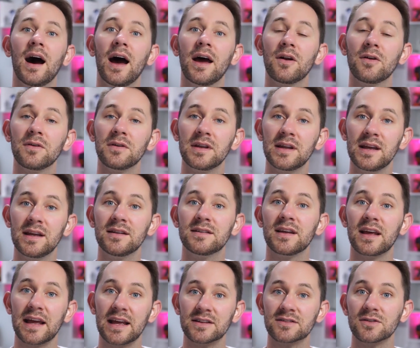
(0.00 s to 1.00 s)
I don't
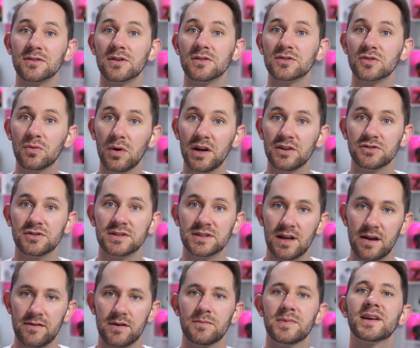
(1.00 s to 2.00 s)
need to answer those
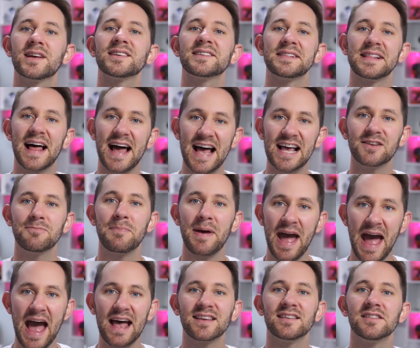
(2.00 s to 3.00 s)
questions ever because
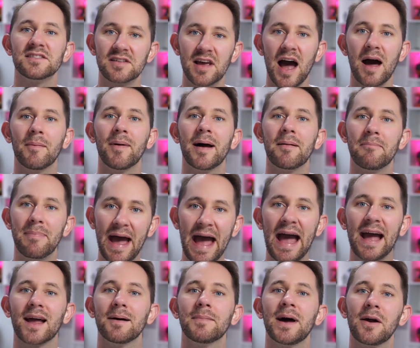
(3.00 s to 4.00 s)
LastPass has got my
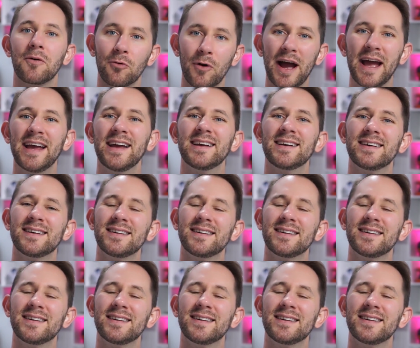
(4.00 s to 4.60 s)
back, am I right?